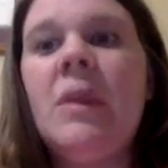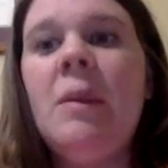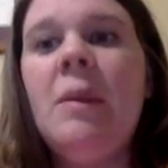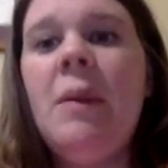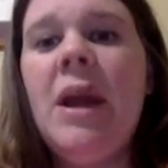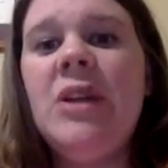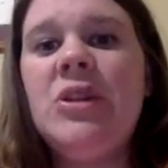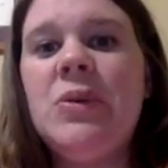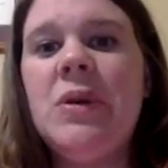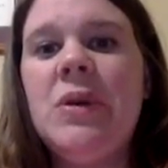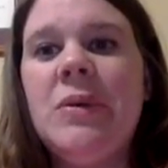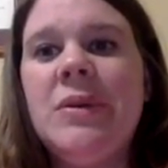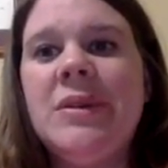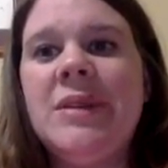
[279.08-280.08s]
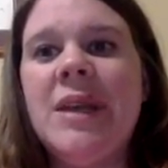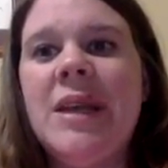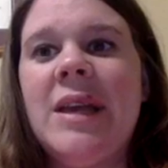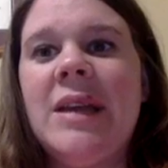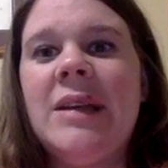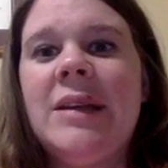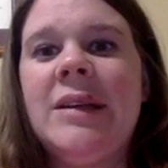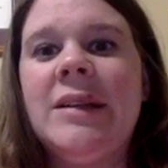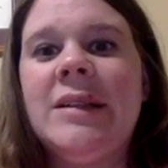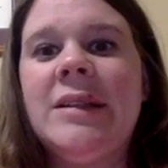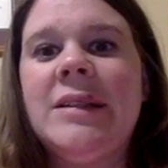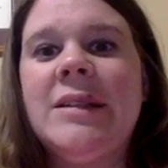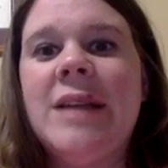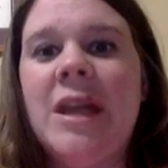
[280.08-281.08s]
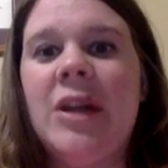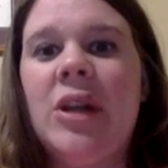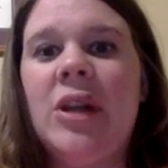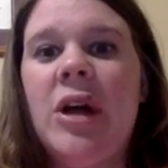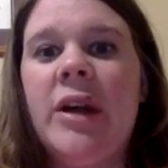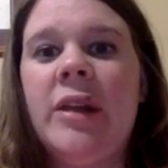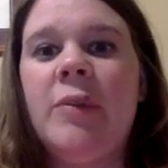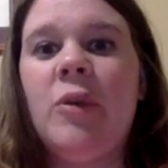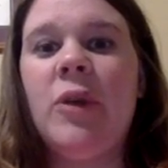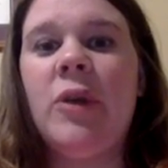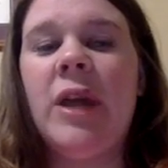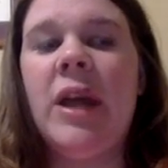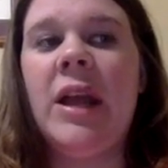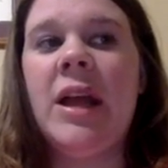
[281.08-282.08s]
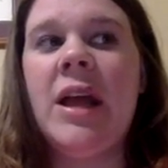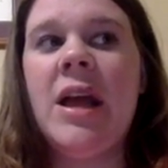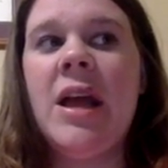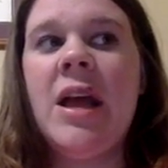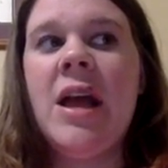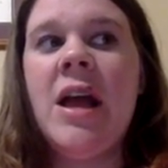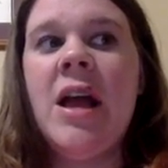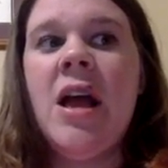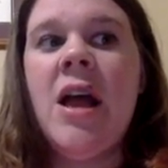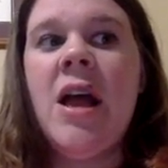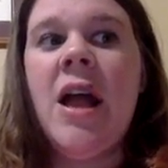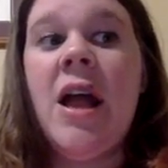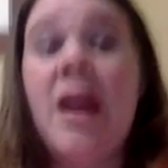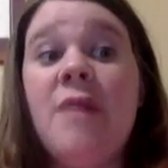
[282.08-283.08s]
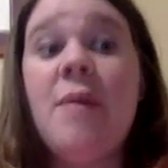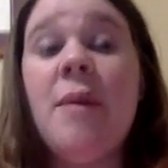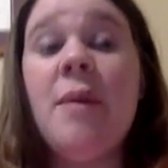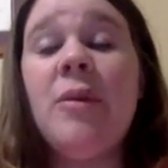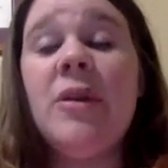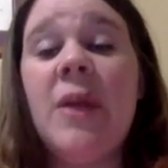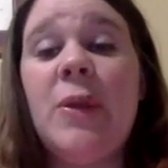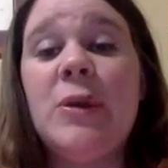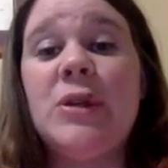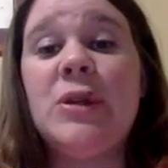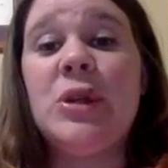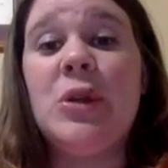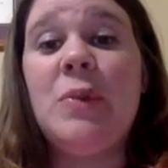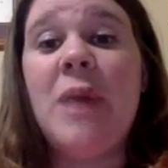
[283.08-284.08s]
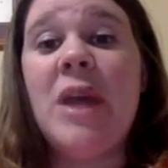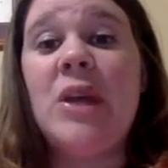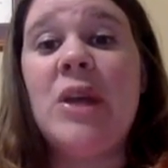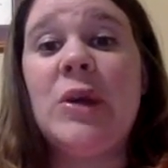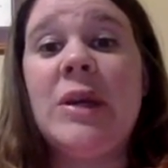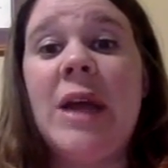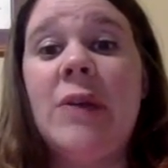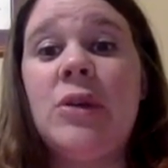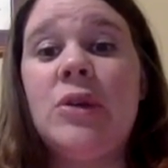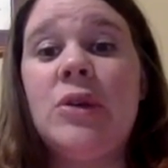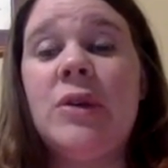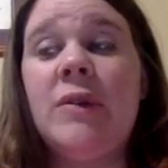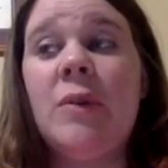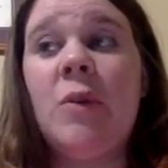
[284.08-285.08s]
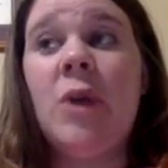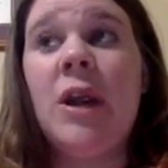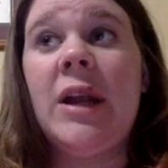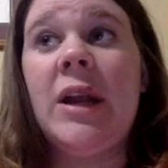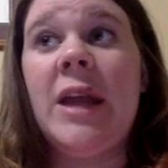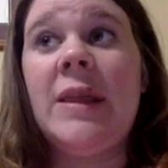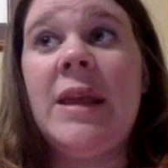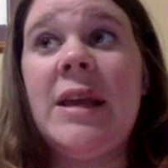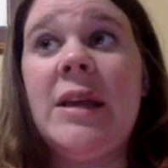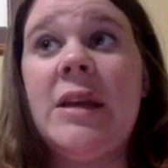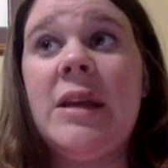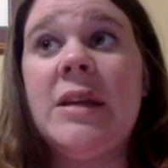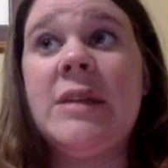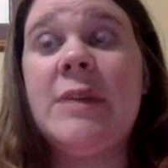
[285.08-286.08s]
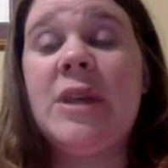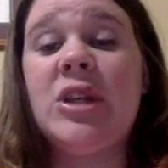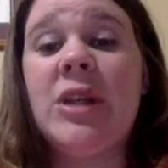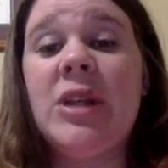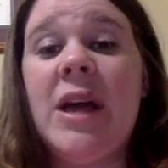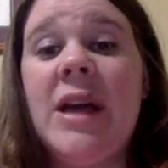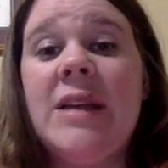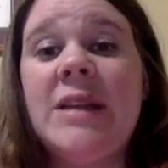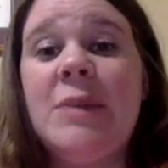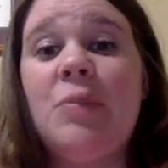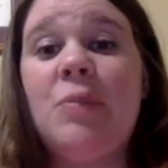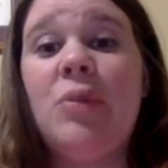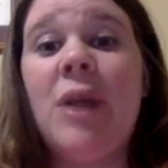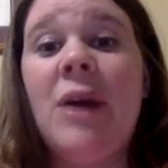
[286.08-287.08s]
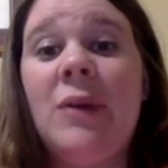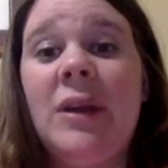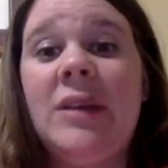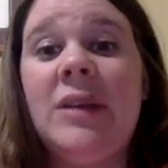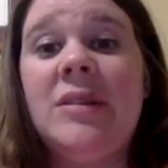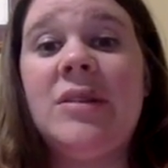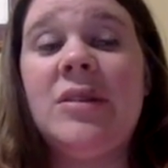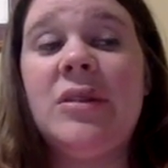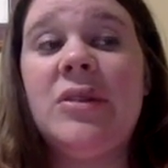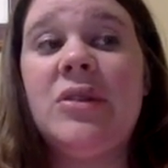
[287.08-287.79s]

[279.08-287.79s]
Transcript: Mind you, it was like 10 o'clock in the morning. And I remember that there's a new bakery down the street from work, and they specialize in brownies.